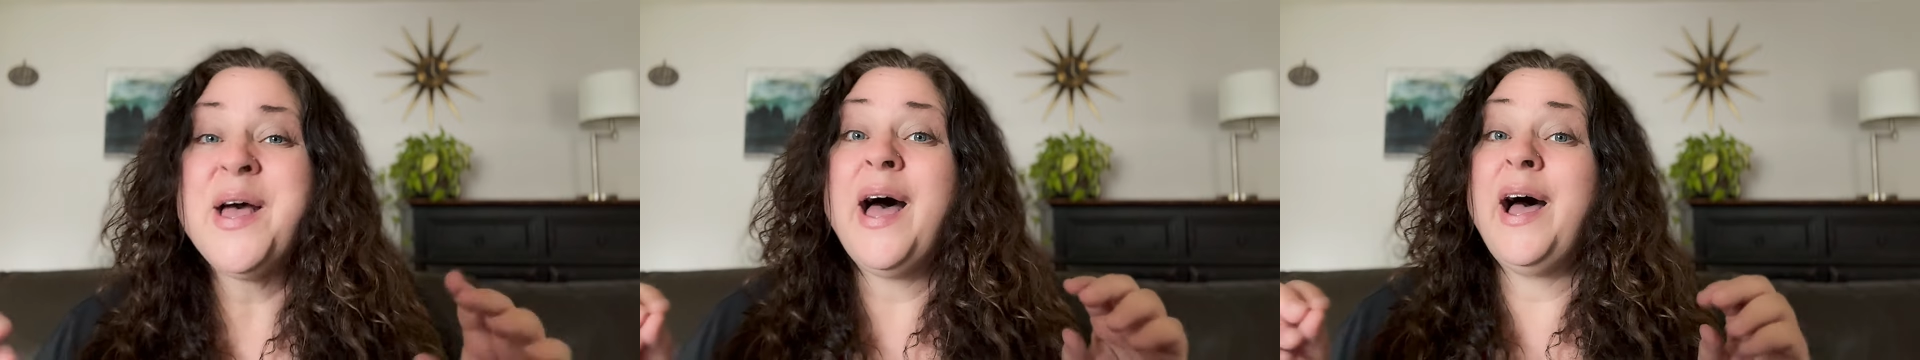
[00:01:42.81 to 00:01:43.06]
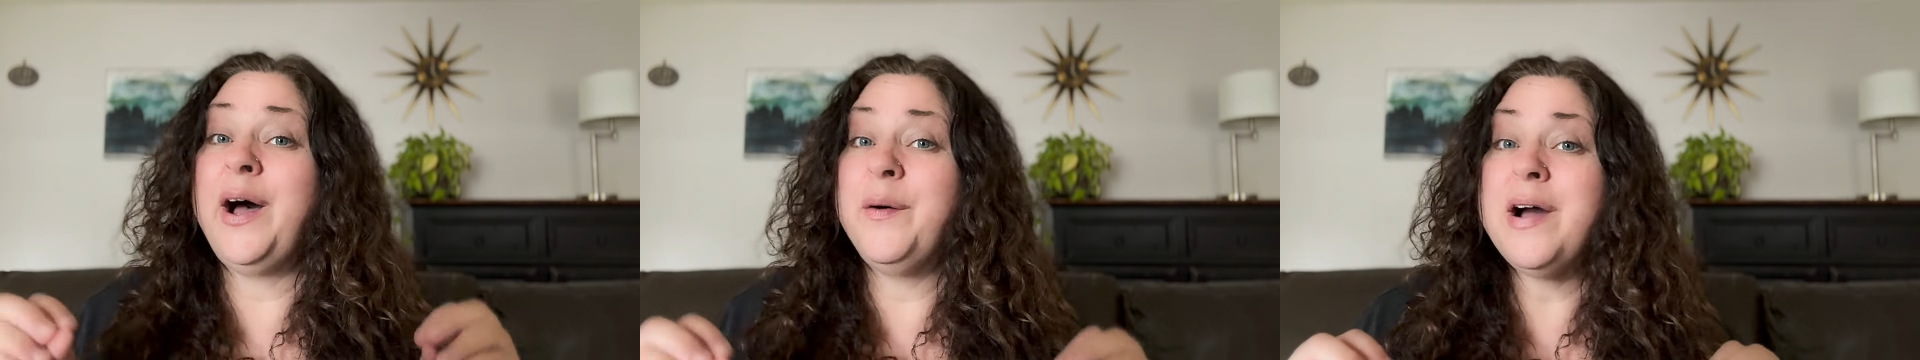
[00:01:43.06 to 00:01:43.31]

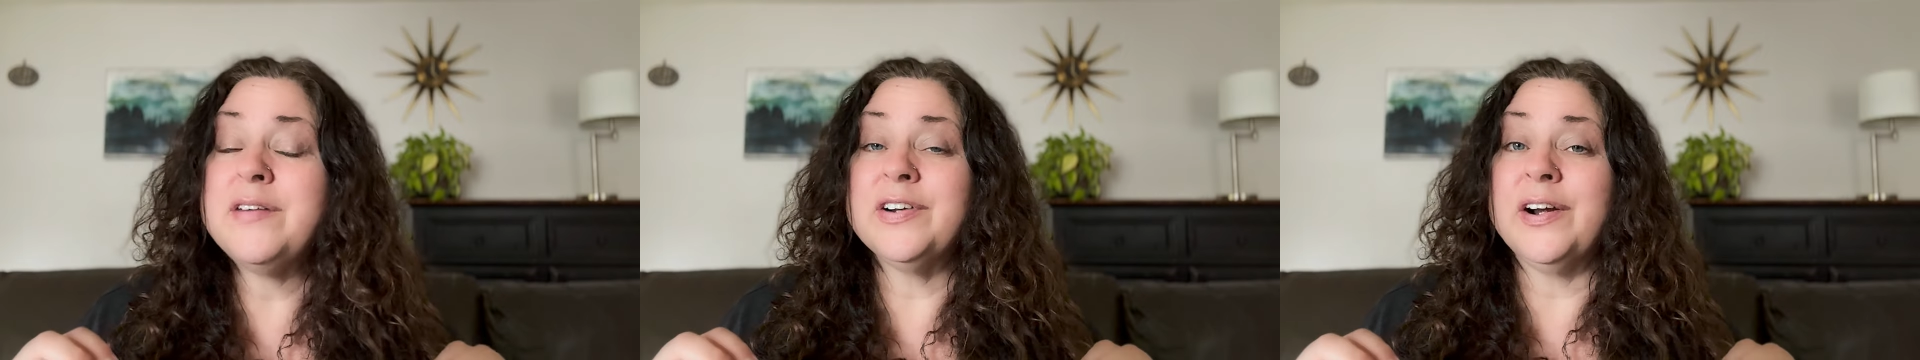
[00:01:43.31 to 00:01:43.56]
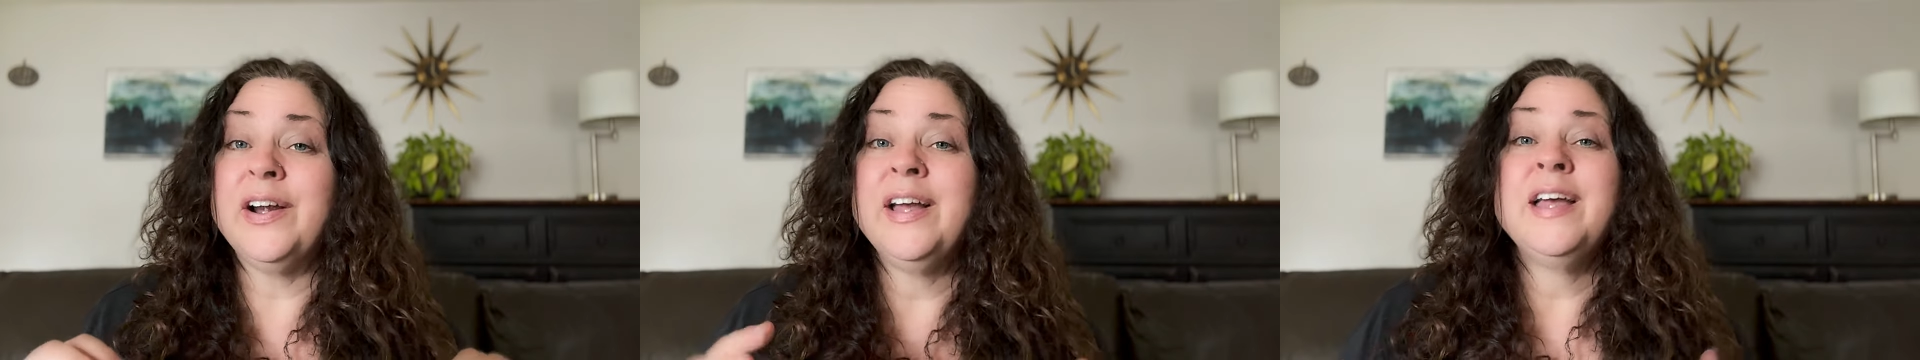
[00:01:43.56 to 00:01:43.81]

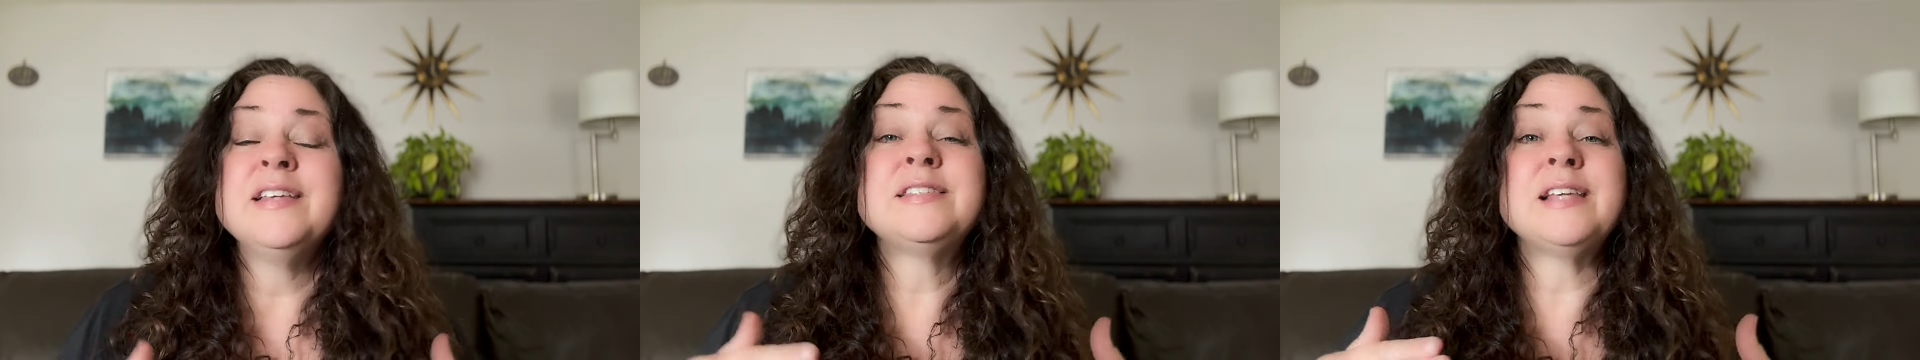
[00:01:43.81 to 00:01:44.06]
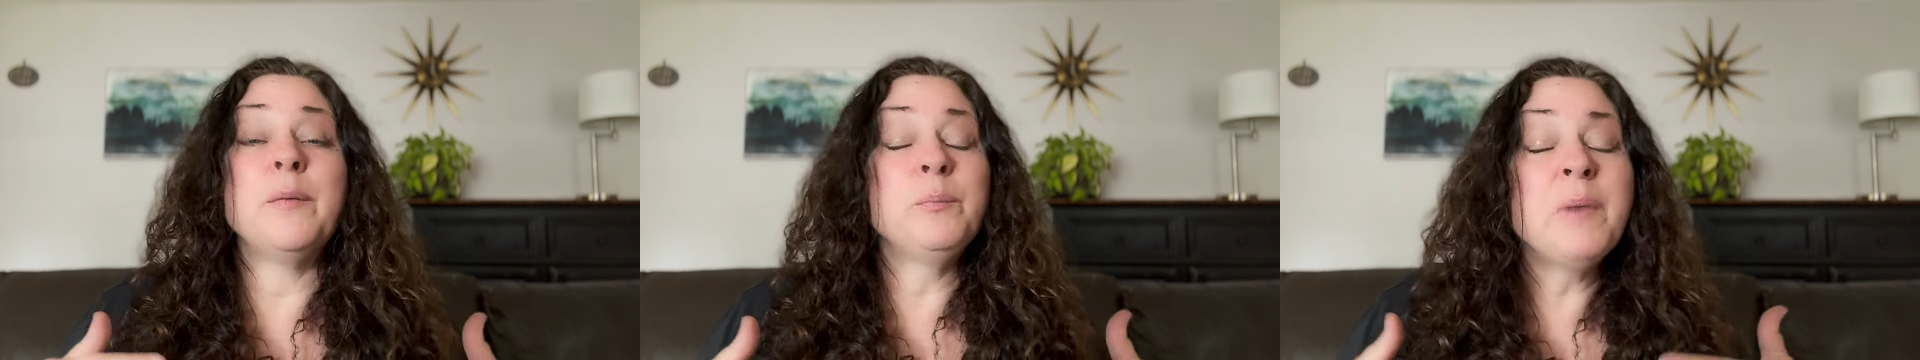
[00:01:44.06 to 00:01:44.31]
However,
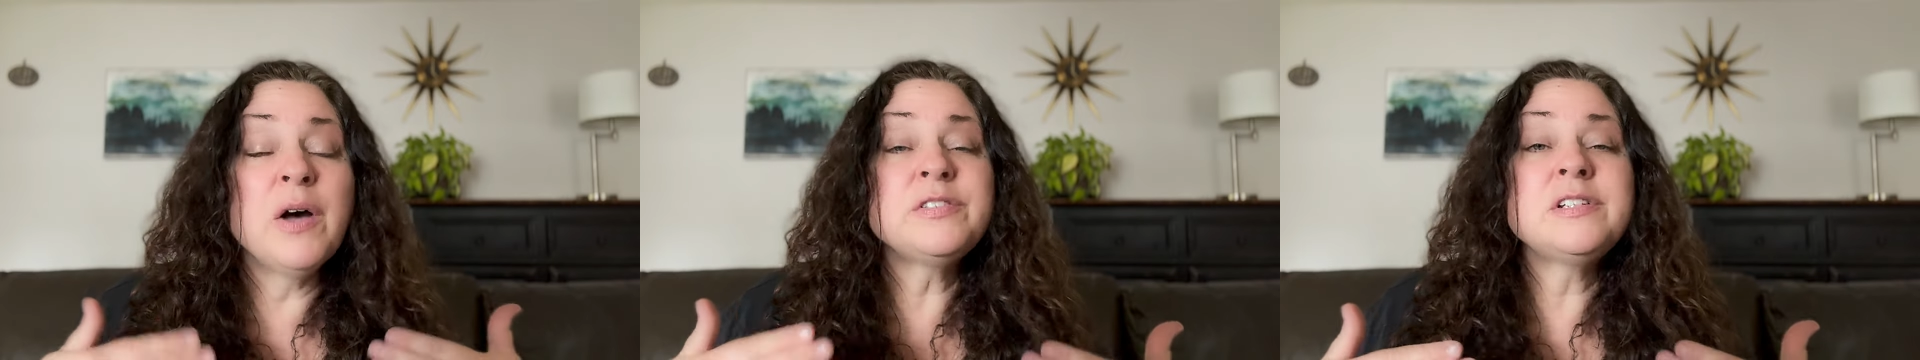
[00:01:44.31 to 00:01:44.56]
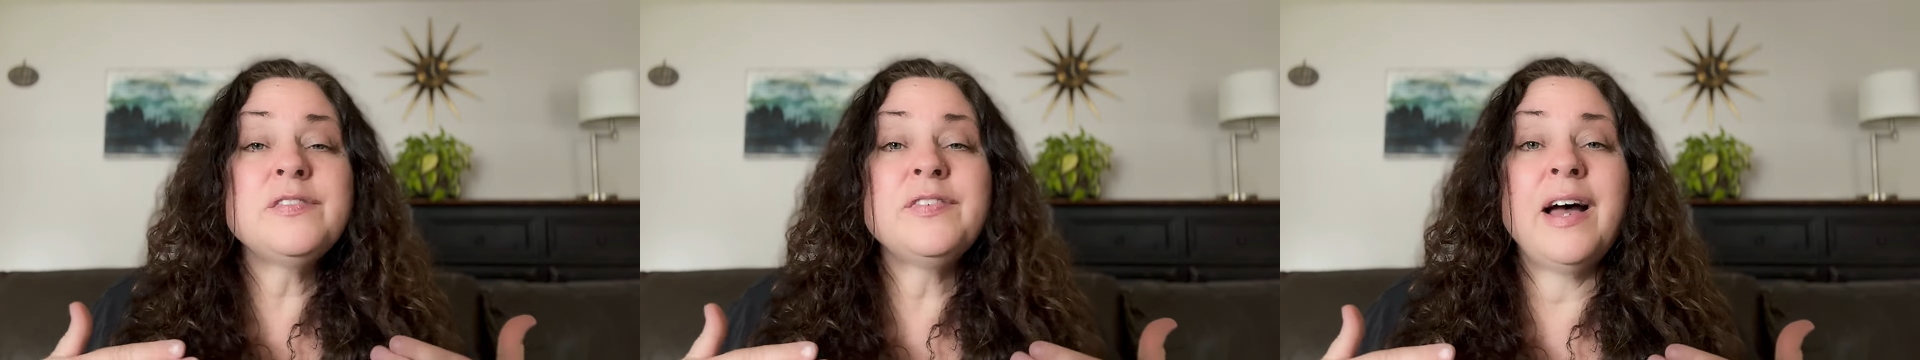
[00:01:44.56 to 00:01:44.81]

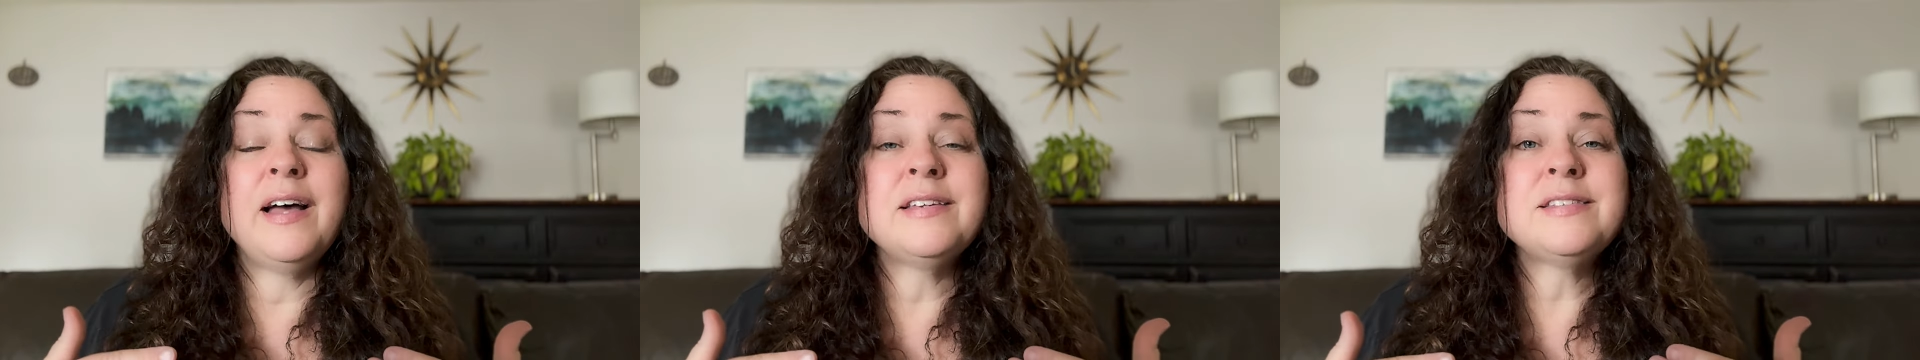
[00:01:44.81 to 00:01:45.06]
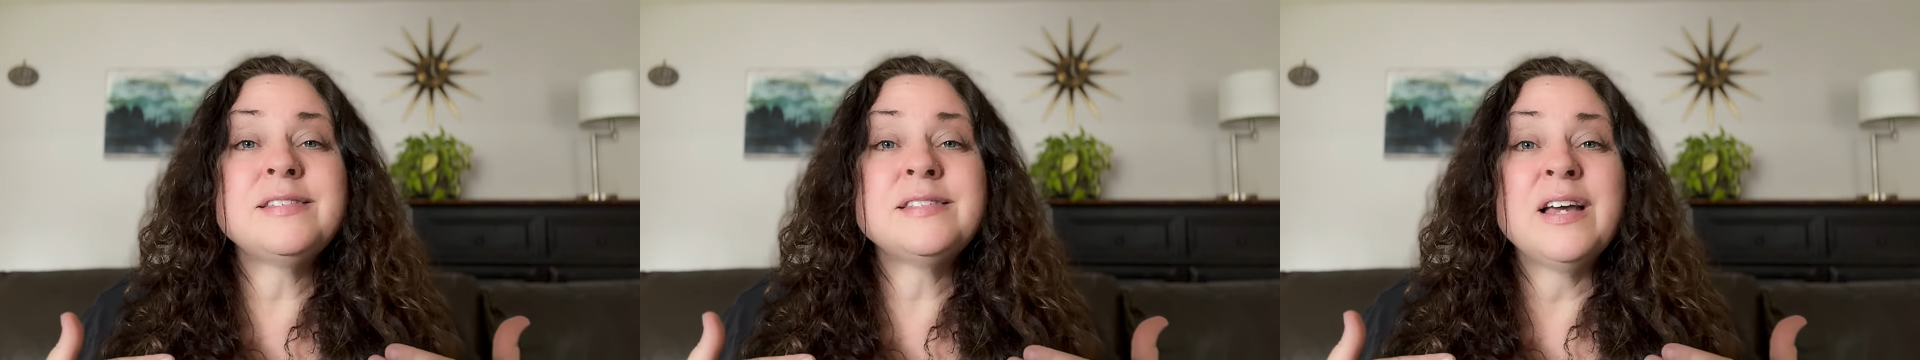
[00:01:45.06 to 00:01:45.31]
most of
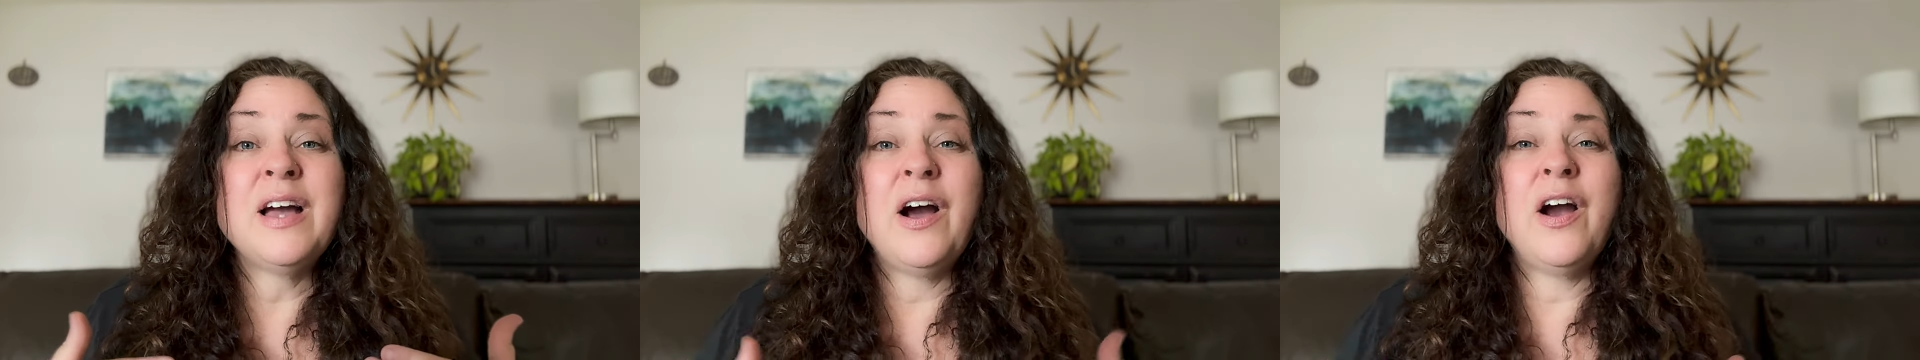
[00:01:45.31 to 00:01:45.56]
us